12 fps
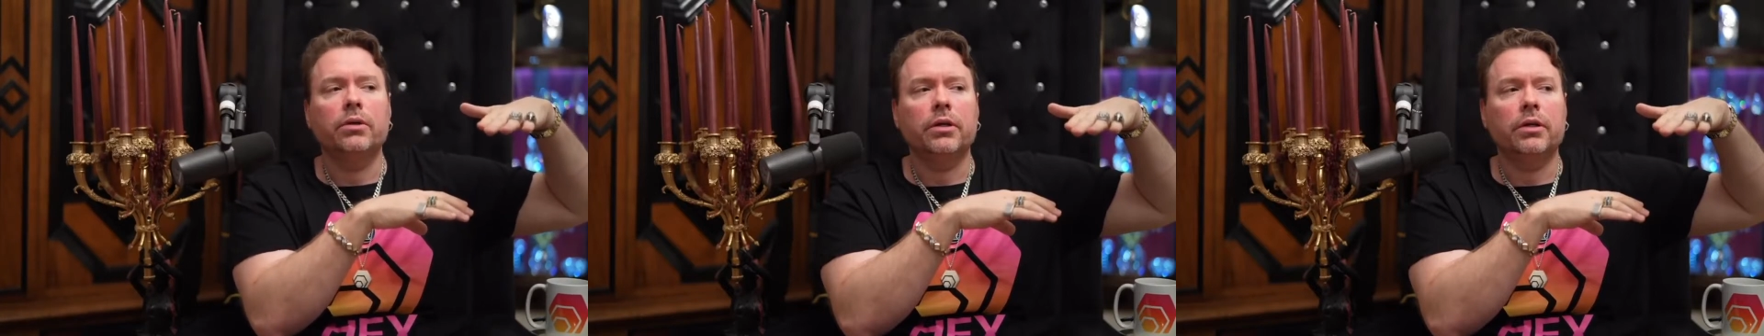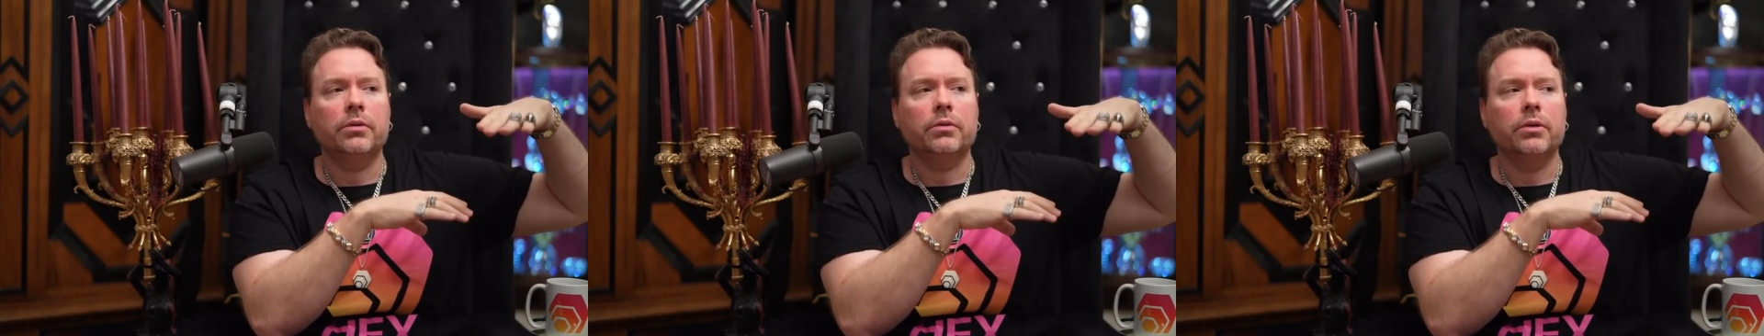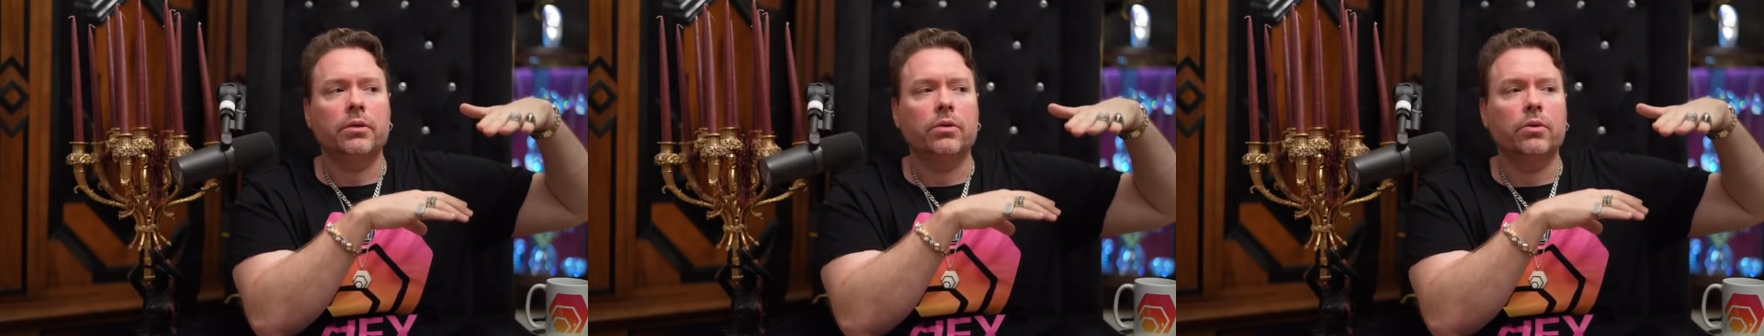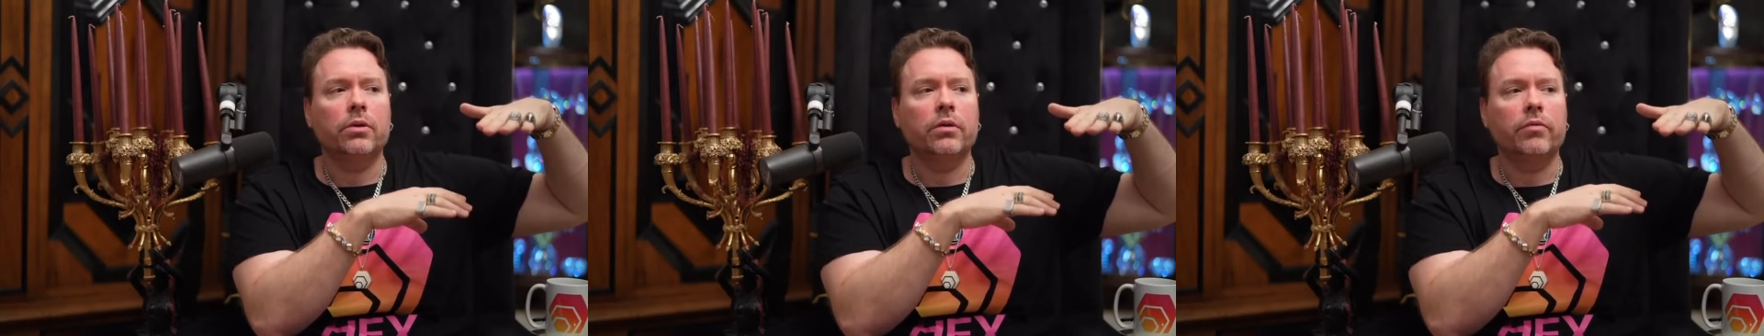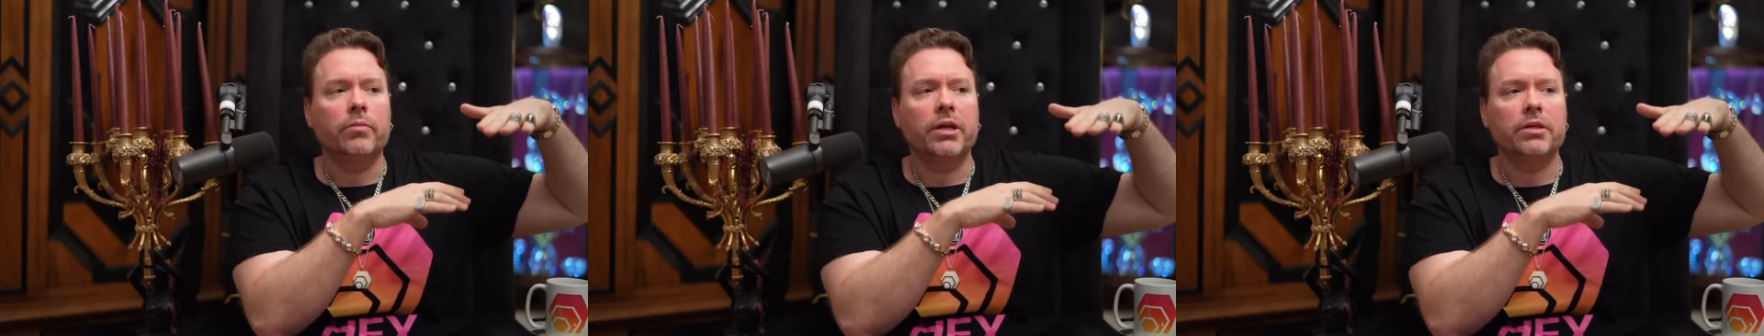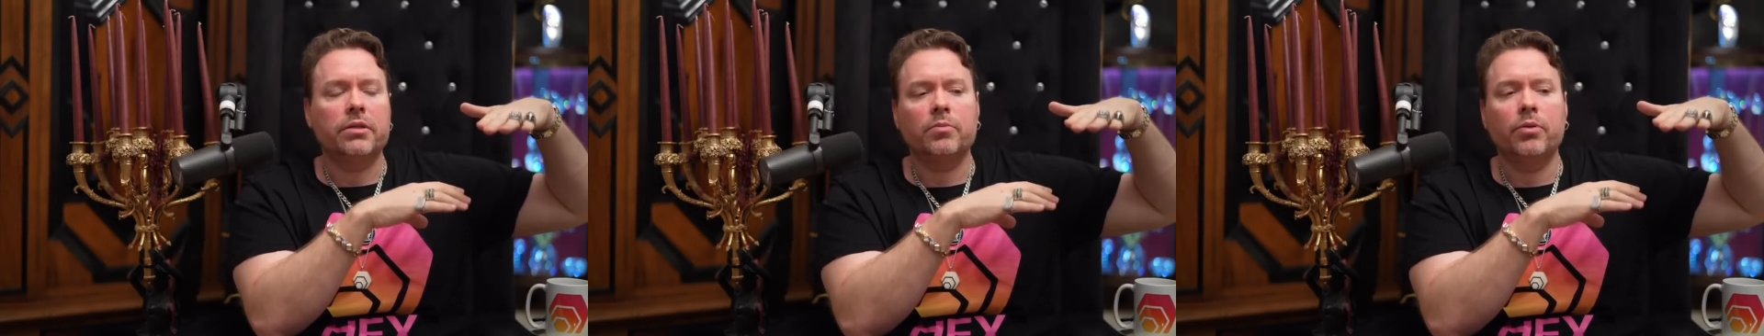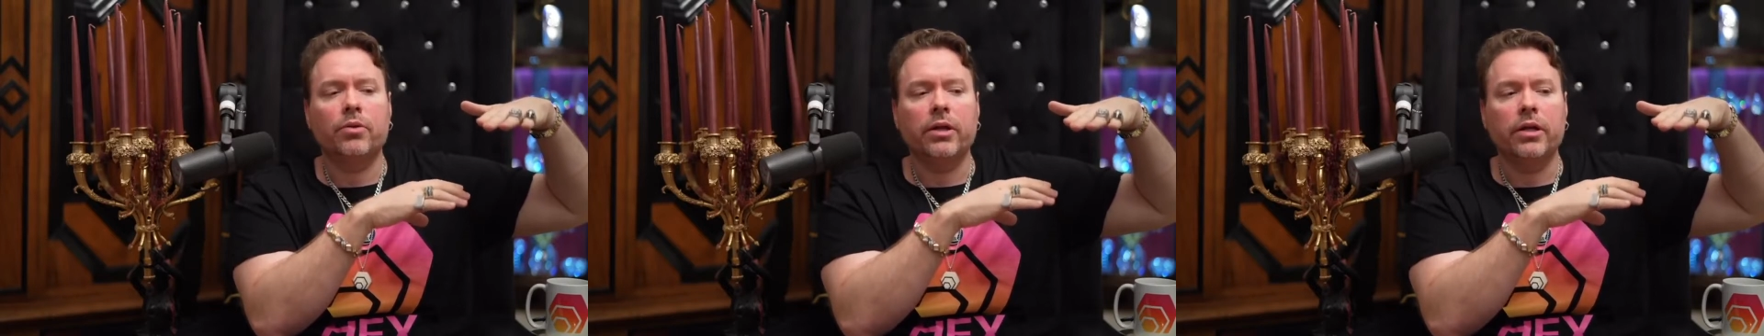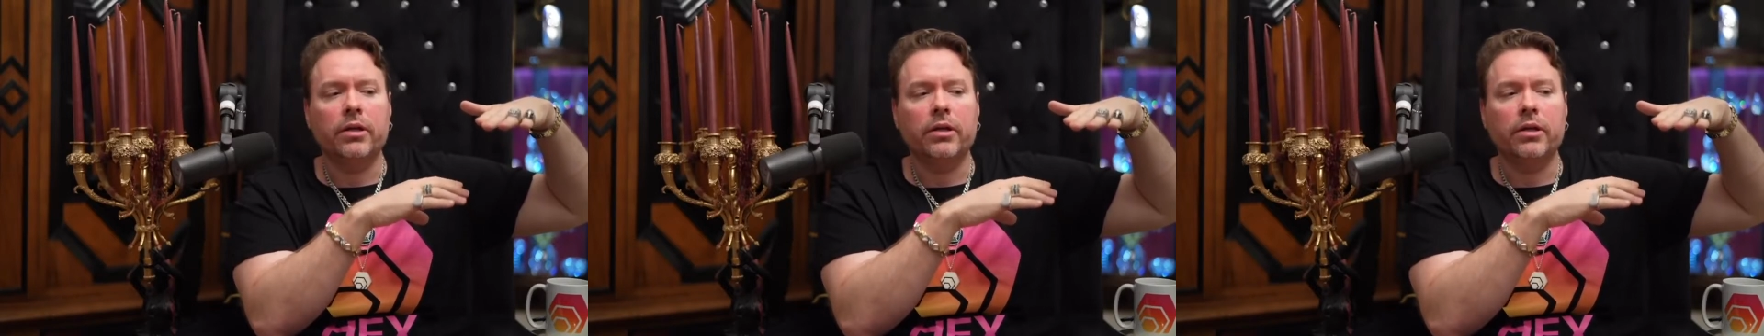a quarter of a basis point